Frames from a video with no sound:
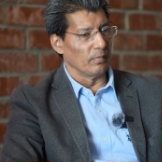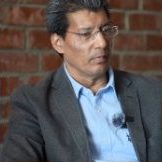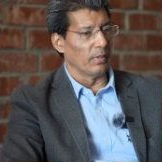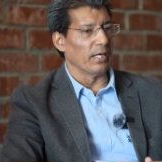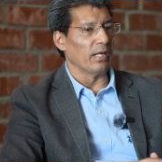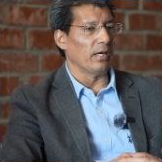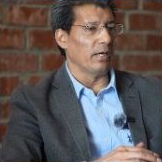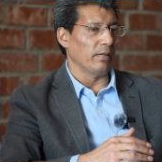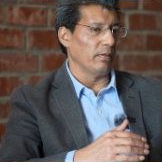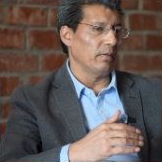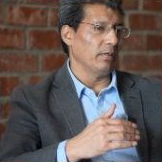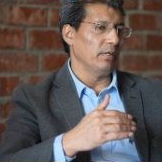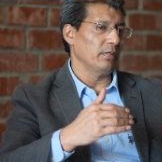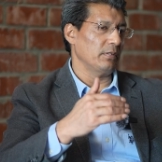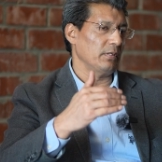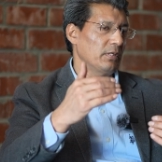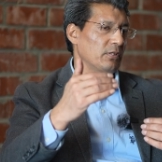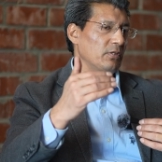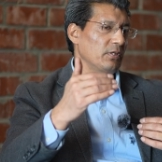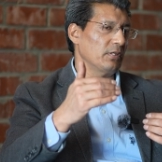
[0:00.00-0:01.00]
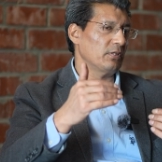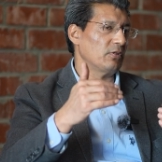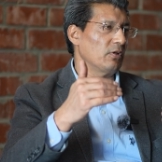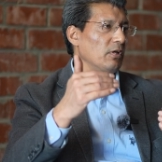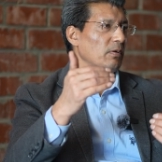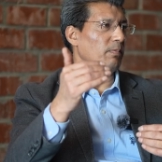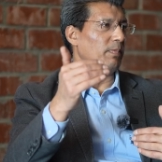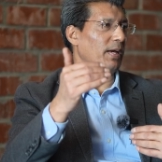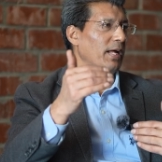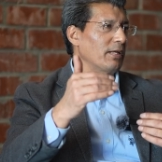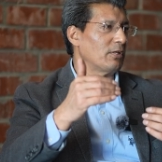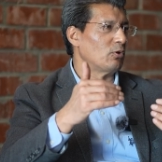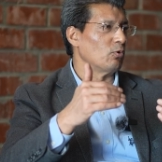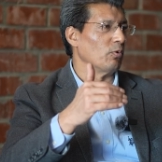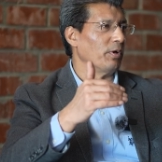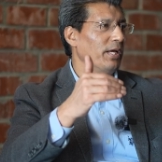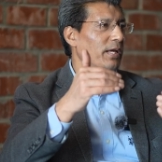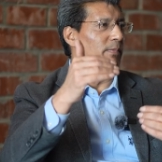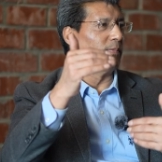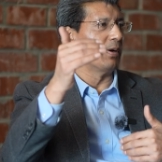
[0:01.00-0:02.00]
but it's not bad
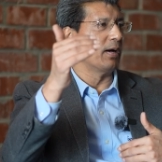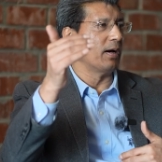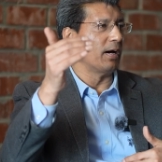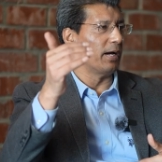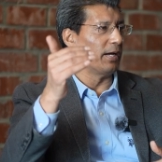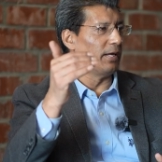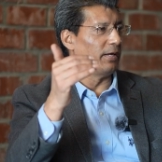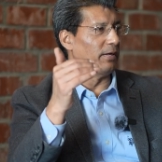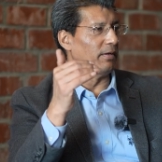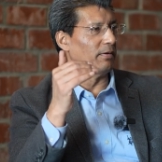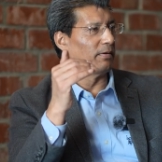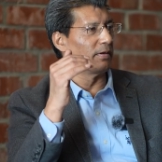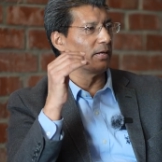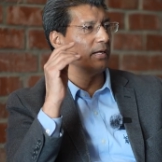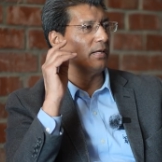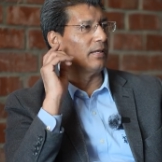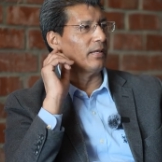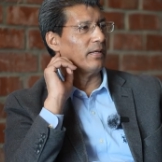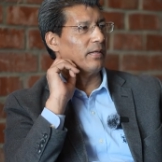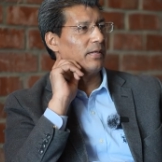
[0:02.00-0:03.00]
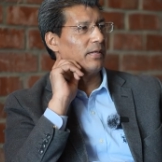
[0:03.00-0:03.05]
to aim high, right?